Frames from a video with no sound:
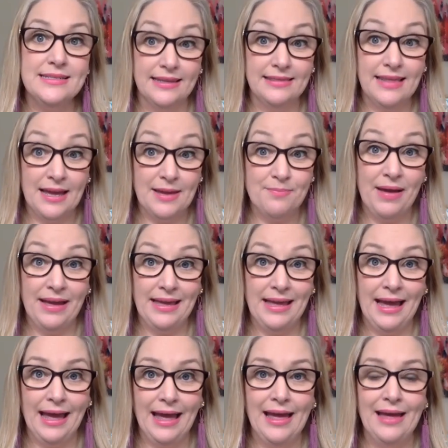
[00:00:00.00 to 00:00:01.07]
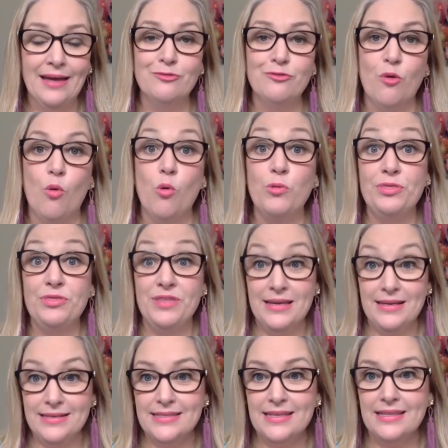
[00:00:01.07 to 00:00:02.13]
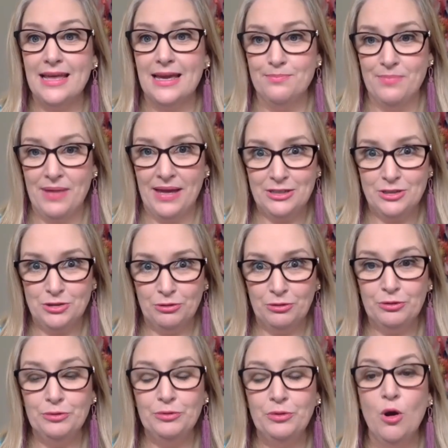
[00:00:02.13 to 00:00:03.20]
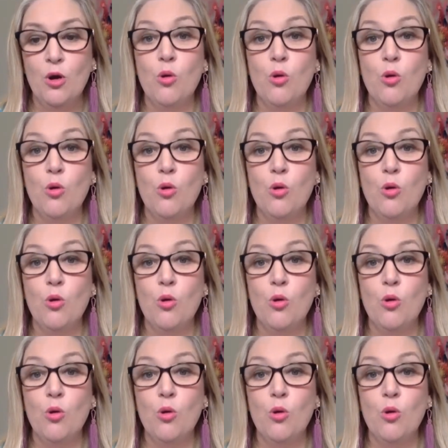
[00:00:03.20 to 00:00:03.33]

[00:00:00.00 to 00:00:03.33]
that they may have, or things that they may do,